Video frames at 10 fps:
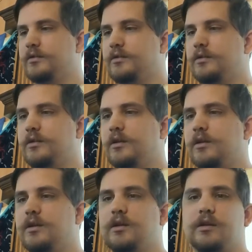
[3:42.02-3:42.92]

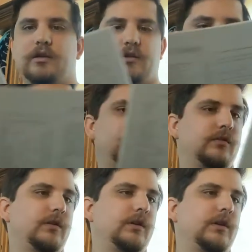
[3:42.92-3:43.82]

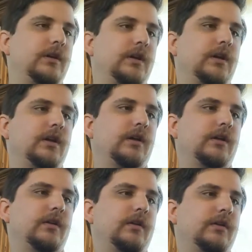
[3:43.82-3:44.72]

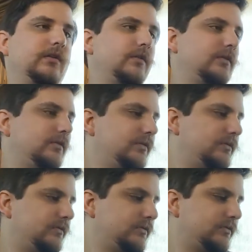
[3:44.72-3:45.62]

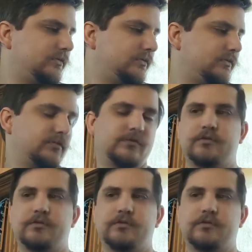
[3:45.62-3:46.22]
No one is speaking in this clip.